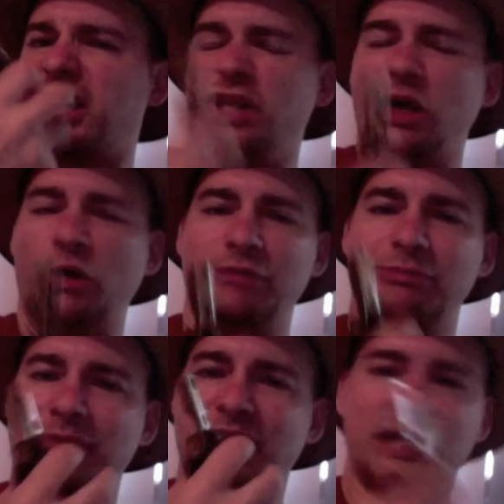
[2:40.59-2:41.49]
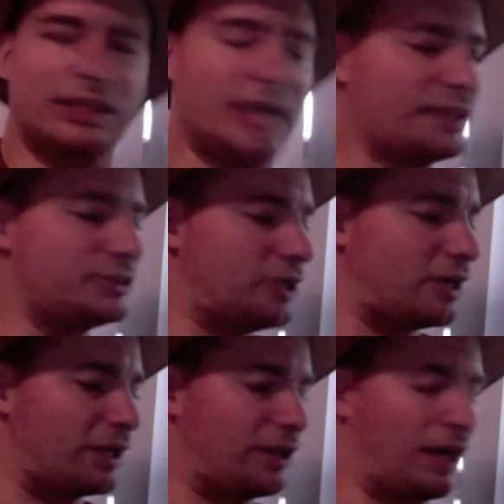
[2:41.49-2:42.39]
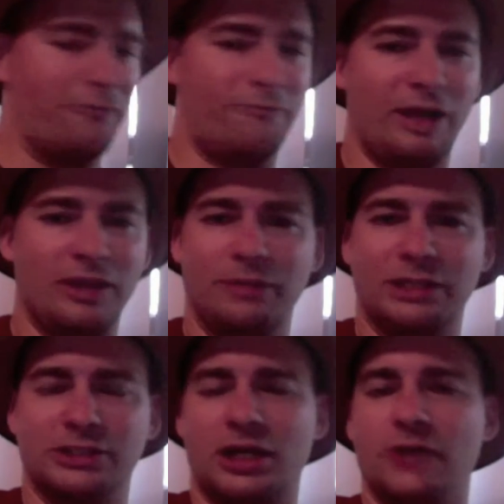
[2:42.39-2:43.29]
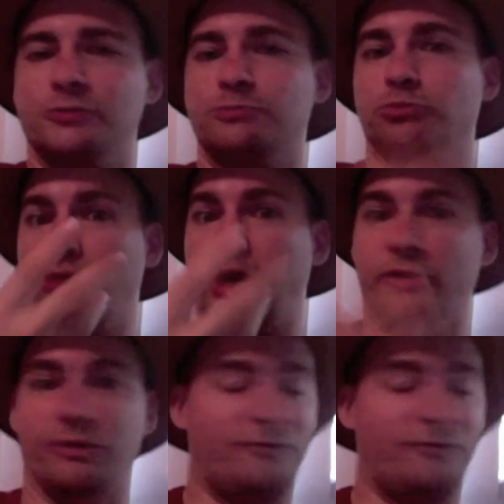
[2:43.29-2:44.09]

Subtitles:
it kind of latches on. I find that it makes the colors brighter.